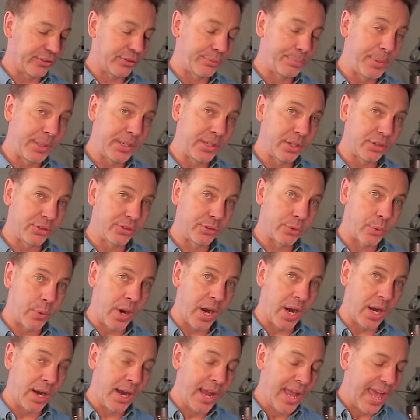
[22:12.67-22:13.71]
spindle
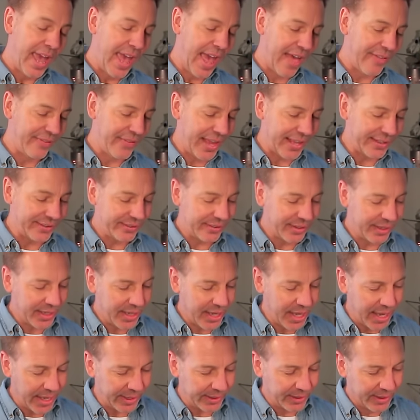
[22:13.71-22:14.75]
square, and that's to
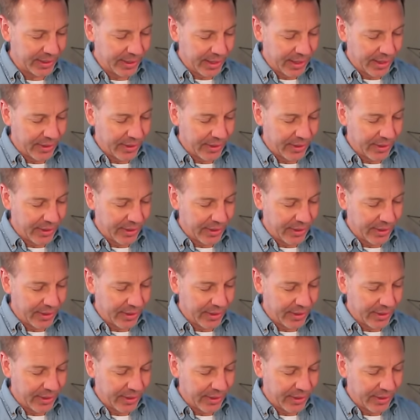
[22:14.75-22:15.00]
cut